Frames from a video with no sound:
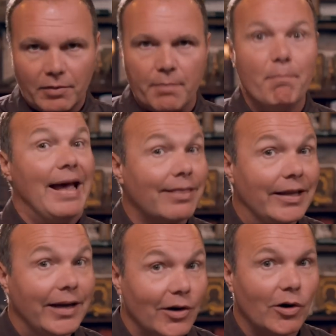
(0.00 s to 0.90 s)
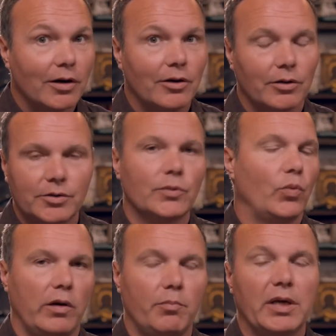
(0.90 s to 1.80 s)
The method in our culture
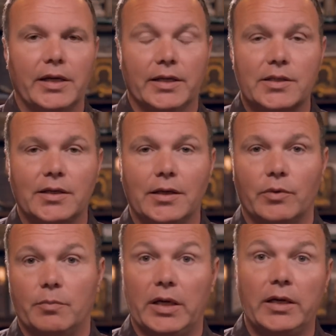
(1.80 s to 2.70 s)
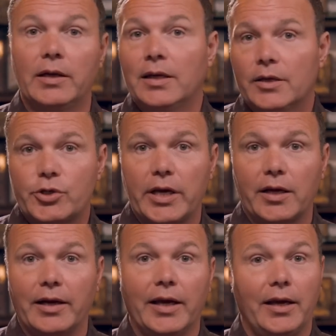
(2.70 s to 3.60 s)
wouldn't be kissing. It would be
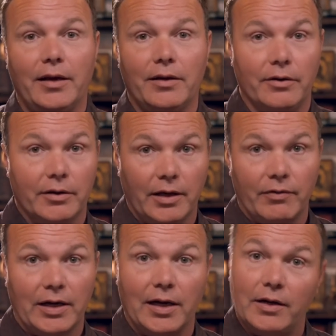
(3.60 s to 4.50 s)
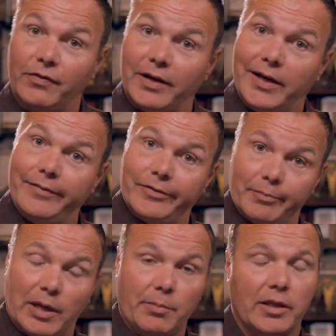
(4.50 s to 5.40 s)
shaking a hand or giving a high five or
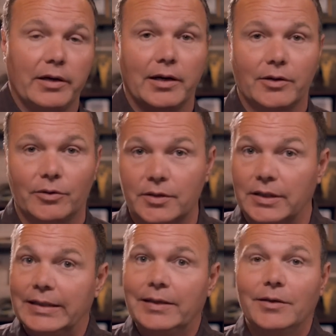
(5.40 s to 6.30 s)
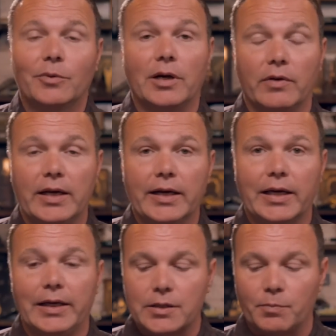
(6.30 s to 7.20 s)
maybe the knuckles, whatever that
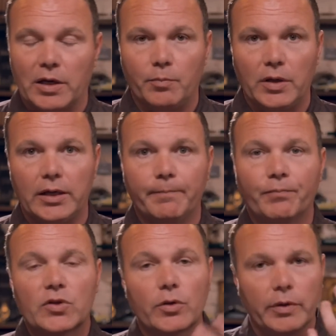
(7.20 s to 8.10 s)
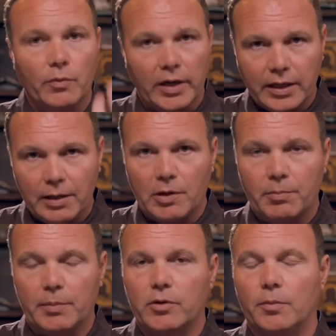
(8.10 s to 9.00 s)
case may be. So we want to keep the
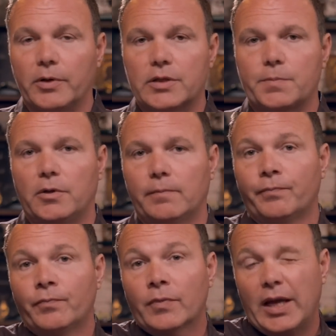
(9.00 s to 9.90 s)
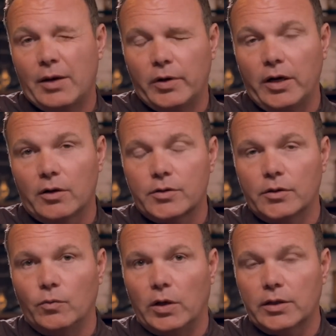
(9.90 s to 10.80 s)
biblical principle, and we
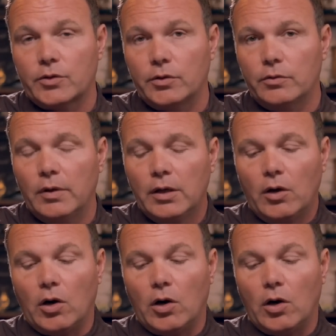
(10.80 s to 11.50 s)
also want to